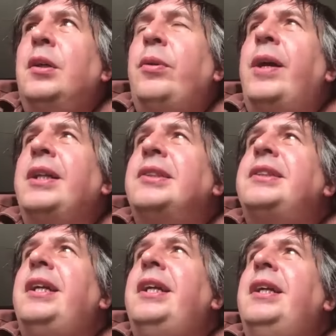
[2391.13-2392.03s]
we went to
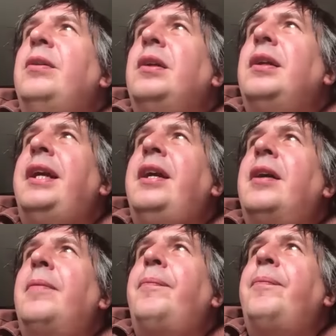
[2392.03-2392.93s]
see
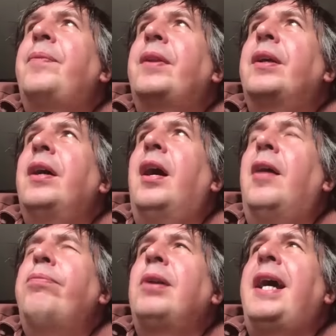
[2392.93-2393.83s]
Liam
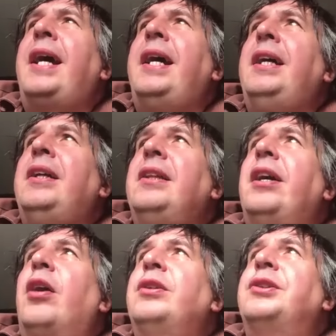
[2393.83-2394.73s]
play
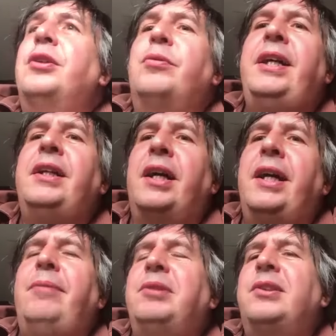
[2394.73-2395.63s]
the O2 Arena.
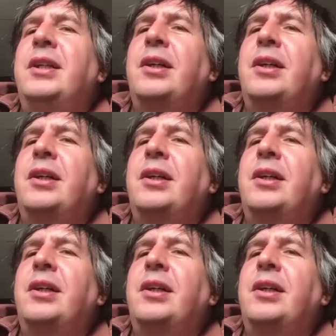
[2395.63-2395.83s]
He was